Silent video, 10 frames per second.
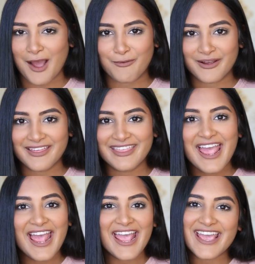out with,
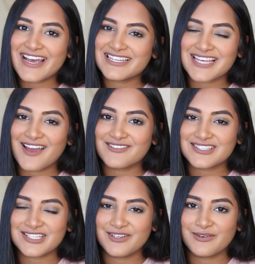and I will
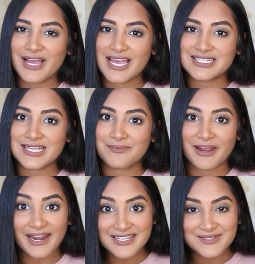see you guys in my
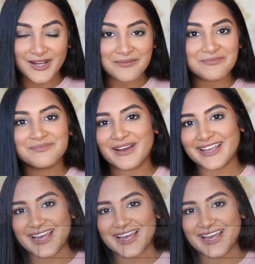next one. Bye